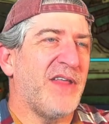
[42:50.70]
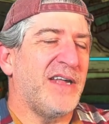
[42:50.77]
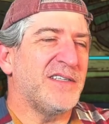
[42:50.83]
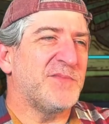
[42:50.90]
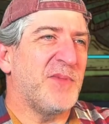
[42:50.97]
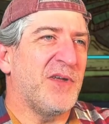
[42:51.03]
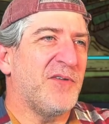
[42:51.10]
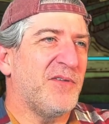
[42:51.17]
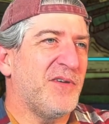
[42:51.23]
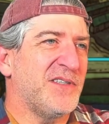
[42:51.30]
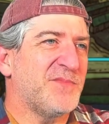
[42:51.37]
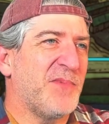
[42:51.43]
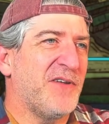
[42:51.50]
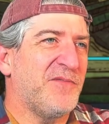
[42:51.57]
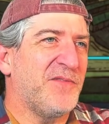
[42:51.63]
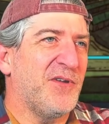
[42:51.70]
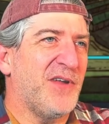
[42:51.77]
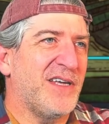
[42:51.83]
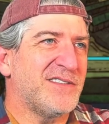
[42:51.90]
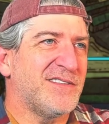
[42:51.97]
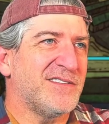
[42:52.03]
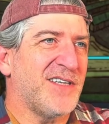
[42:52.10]
It's been a few
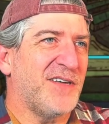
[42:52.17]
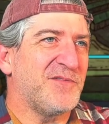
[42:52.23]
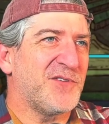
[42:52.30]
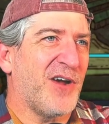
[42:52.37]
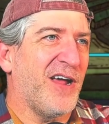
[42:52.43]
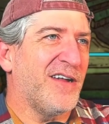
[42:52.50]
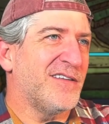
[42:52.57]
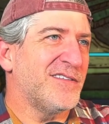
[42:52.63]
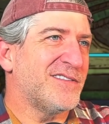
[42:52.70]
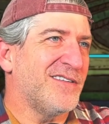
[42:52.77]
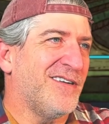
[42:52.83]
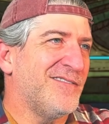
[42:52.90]
days since I've tried it, so